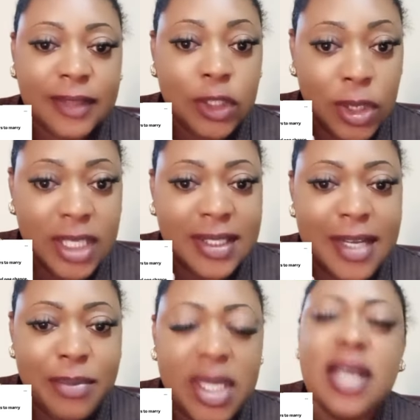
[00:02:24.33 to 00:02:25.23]
You
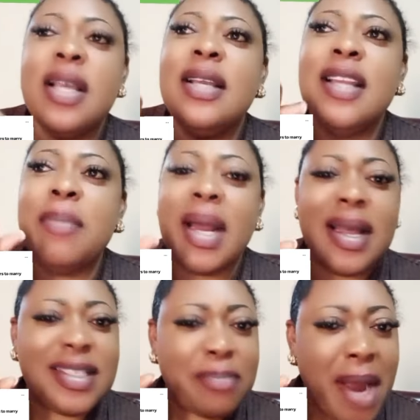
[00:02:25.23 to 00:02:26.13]
understand me? The man
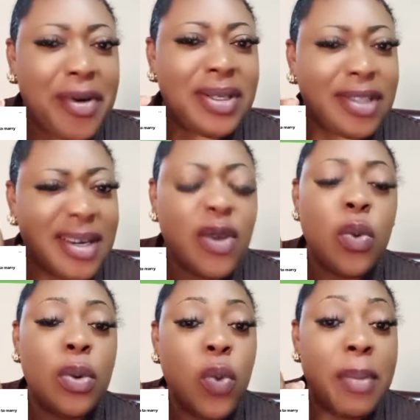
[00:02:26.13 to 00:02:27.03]
has married three
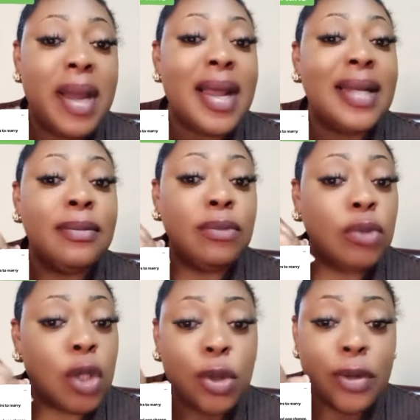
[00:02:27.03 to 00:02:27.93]
women
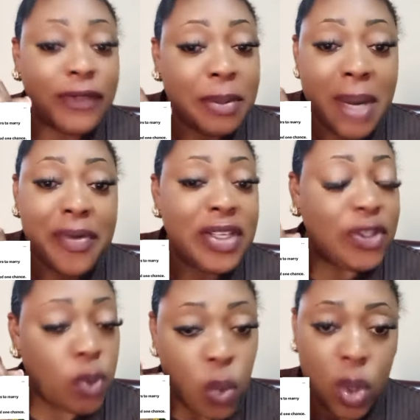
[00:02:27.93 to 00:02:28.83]
and none of the
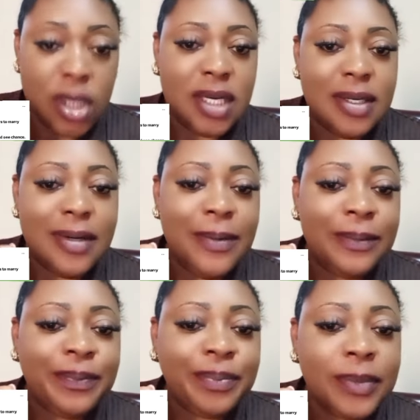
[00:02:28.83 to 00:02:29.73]
marriage work.
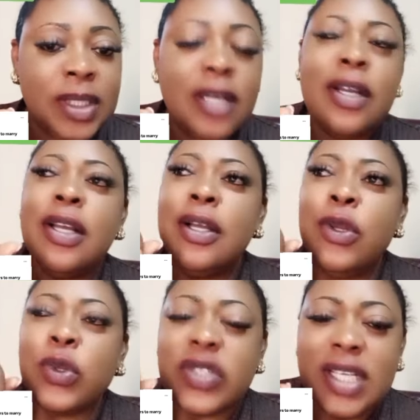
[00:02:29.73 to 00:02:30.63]

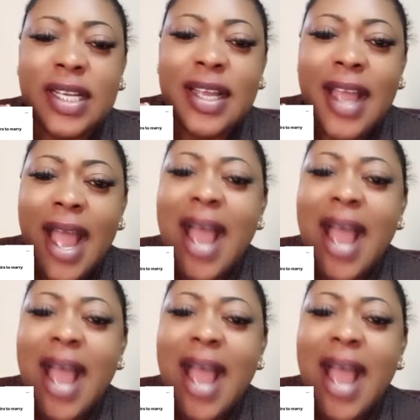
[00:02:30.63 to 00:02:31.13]
You see?